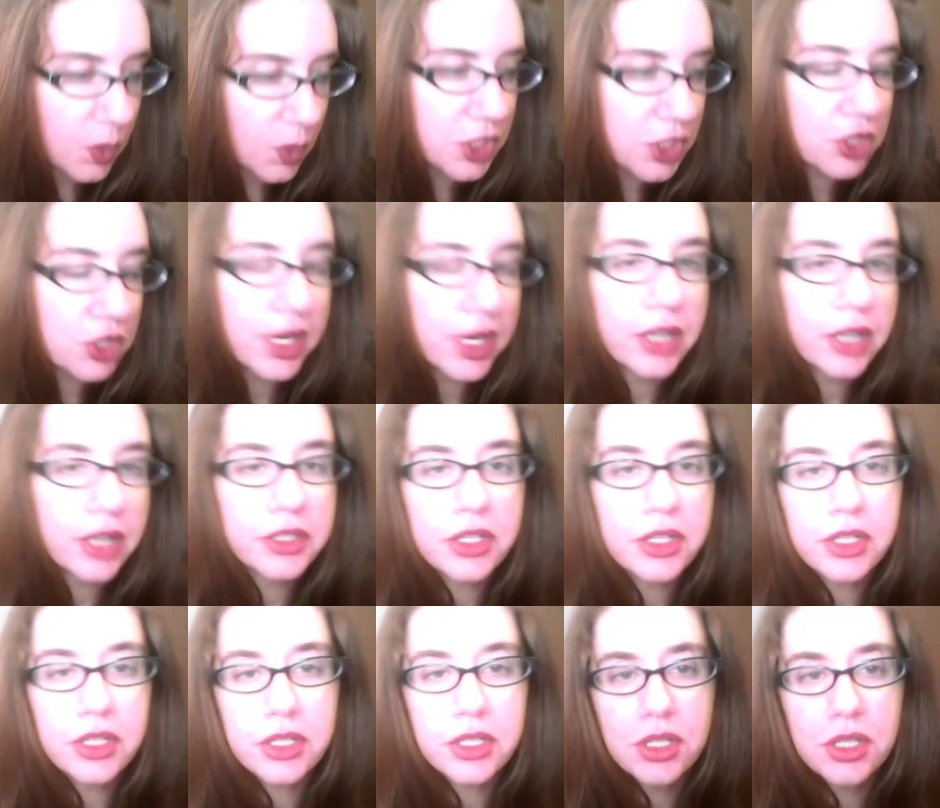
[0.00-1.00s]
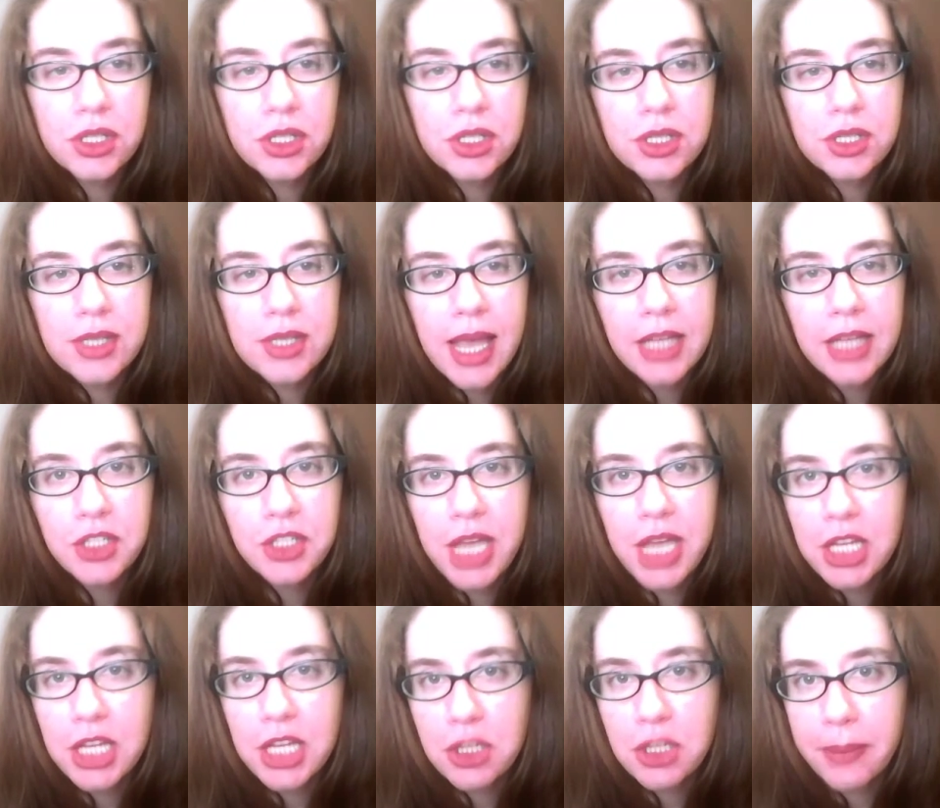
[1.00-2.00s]
What's your character's
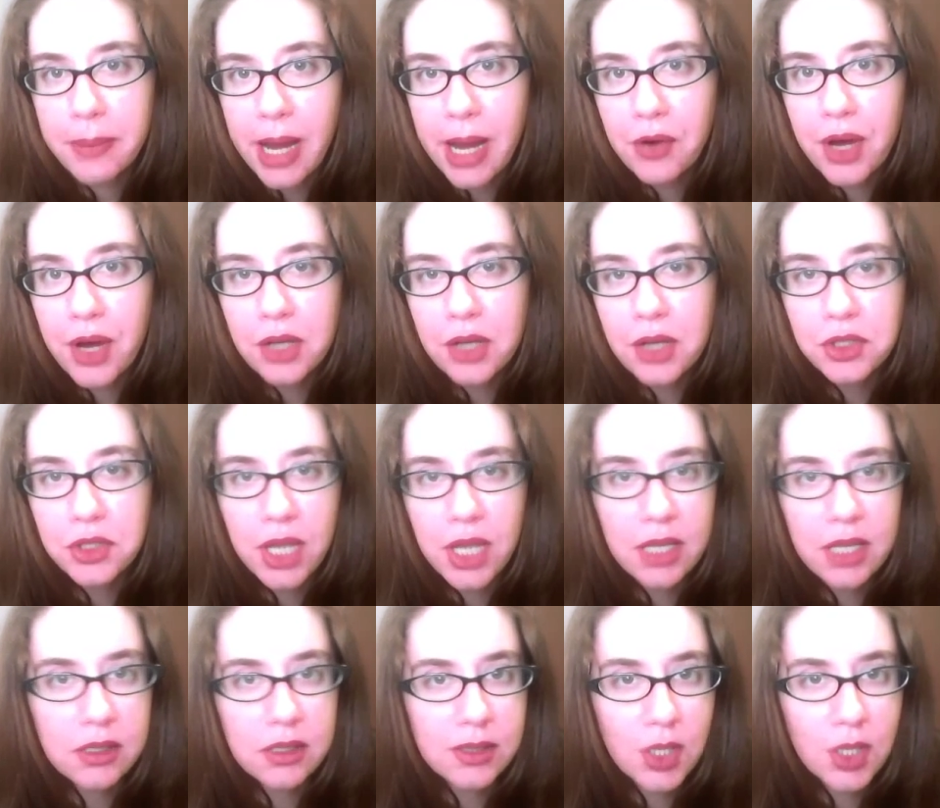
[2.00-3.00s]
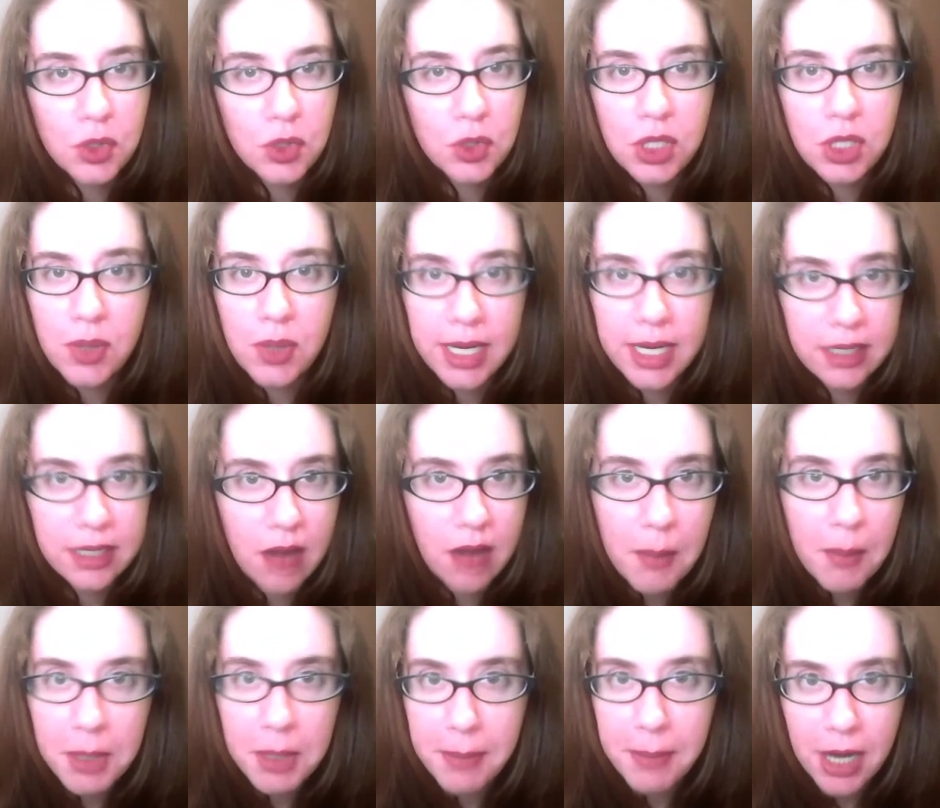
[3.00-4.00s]
education background and
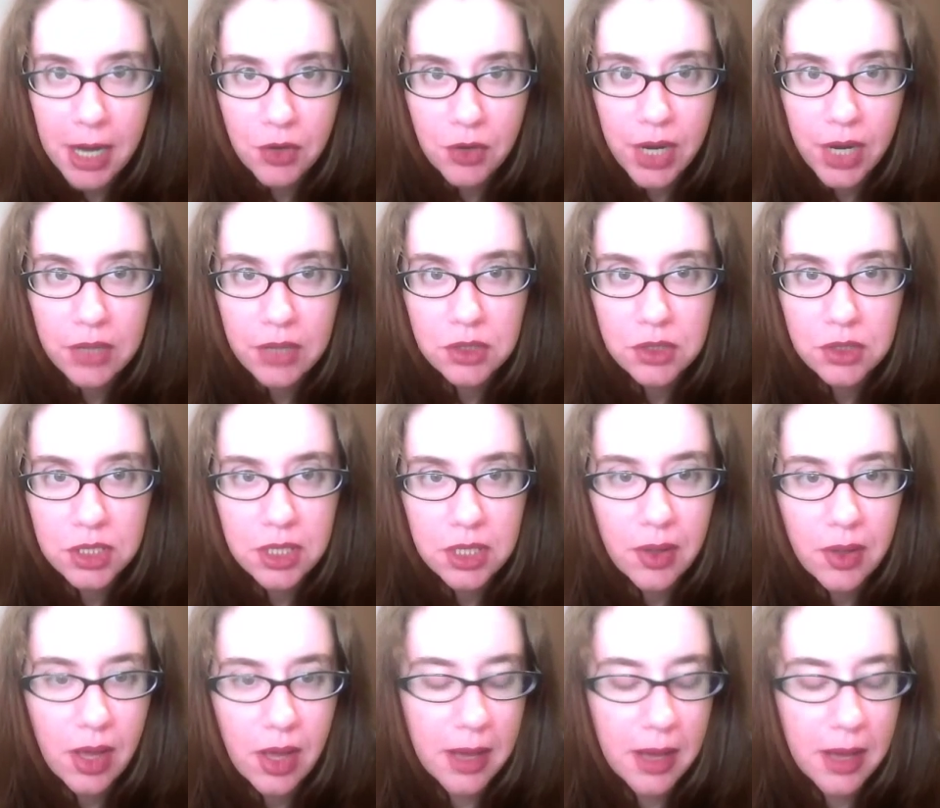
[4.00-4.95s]
socioeconomic background?